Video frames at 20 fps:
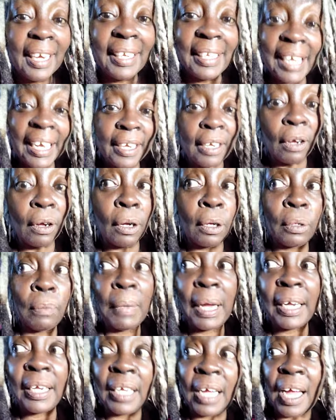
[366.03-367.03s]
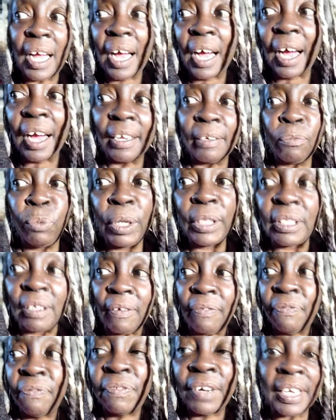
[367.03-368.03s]
They go, oh my God, what
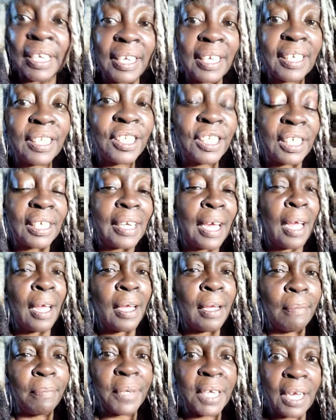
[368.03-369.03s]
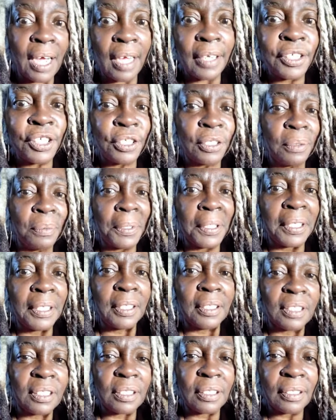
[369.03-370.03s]
the fuck is she? I am not you,
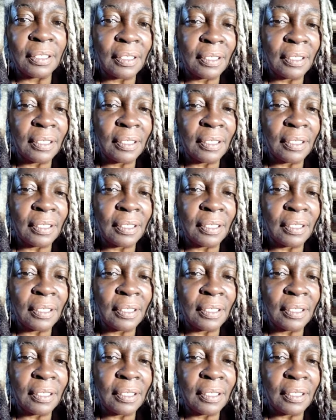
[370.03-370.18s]
bitch.